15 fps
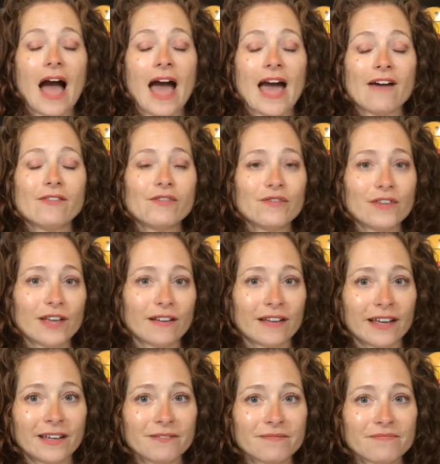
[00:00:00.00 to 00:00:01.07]
I have a
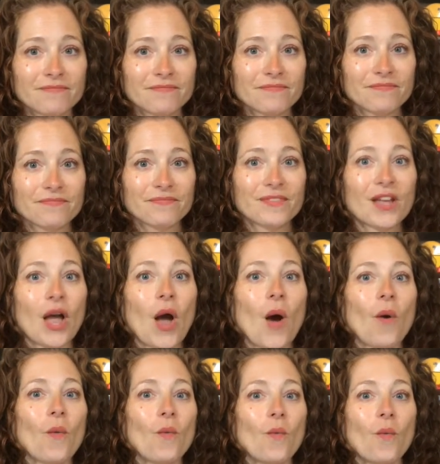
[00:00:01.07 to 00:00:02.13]
feeling
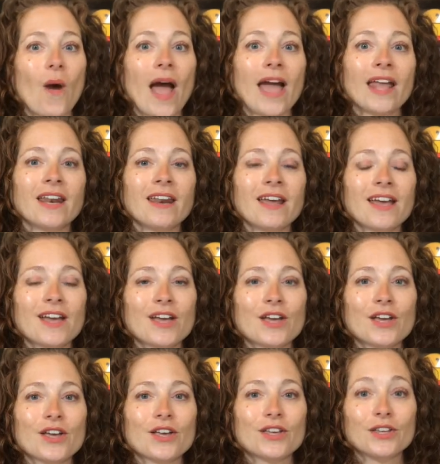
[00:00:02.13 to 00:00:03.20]
when
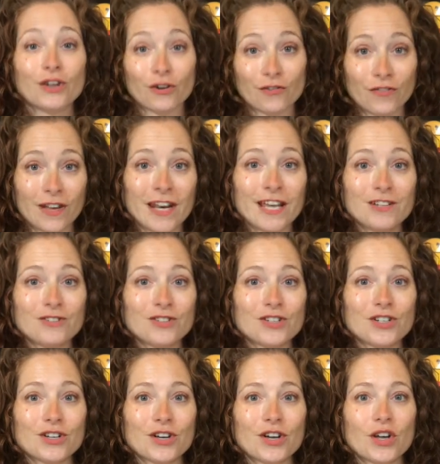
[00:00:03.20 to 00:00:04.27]
you're
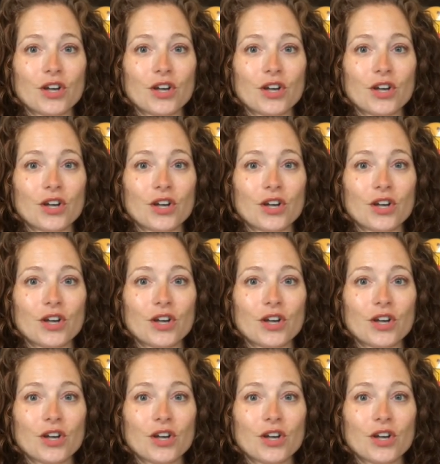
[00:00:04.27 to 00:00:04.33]
finished,